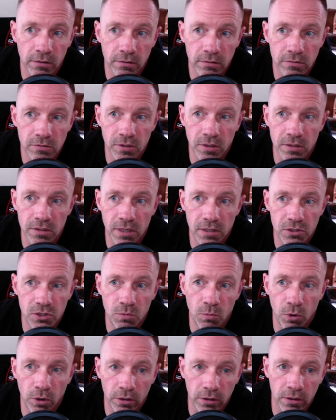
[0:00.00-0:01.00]
It's going to take some
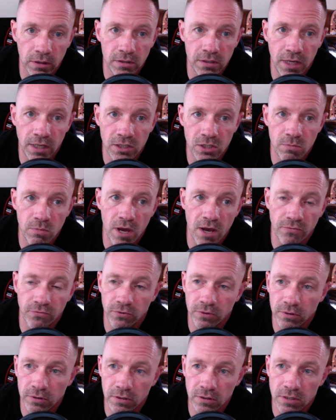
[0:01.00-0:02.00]
work, going to take some
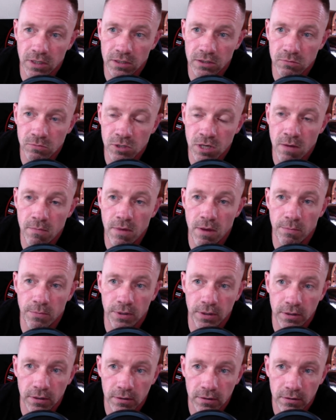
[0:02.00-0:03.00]
effort, going to take some
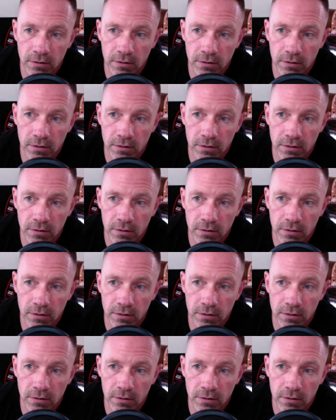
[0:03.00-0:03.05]
commitment,